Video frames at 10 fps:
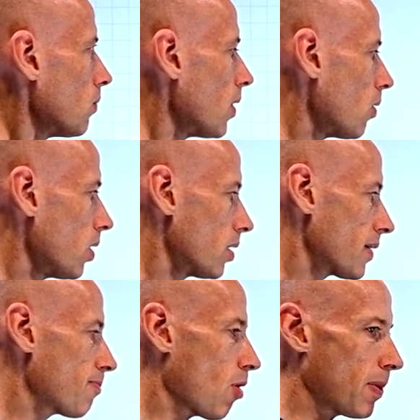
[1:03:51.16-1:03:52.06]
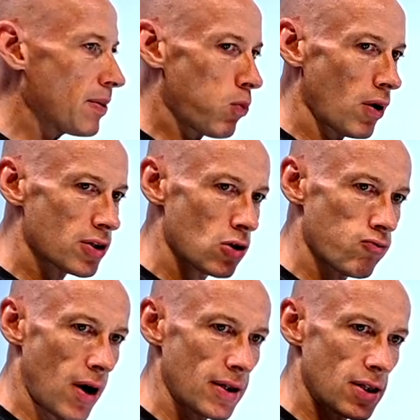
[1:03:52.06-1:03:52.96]
Well, they probably want to
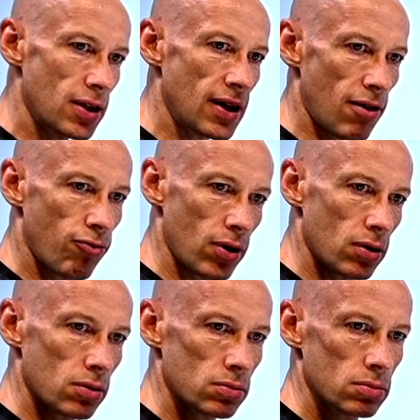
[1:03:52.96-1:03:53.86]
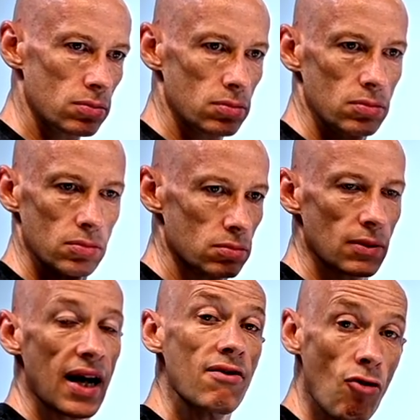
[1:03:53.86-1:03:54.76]
run to different
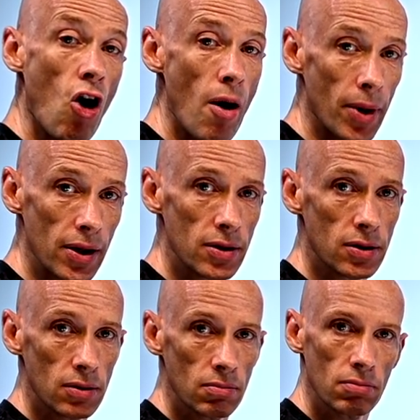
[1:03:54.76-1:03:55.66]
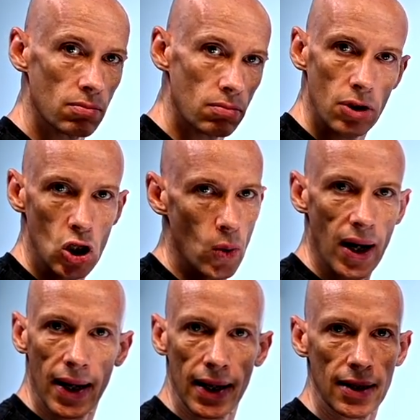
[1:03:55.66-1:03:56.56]
environments,
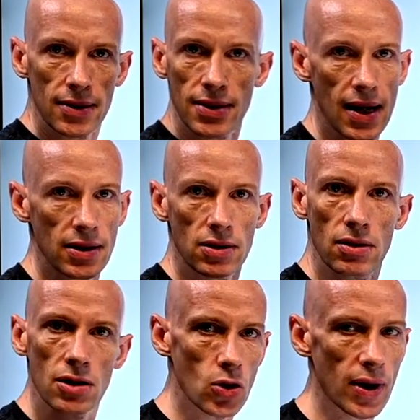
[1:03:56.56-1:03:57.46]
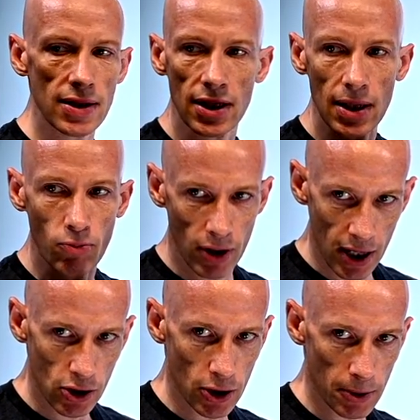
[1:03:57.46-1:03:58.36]
QA, test, UAT,
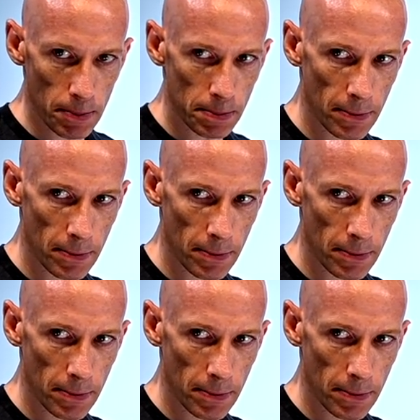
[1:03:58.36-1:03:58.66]
production.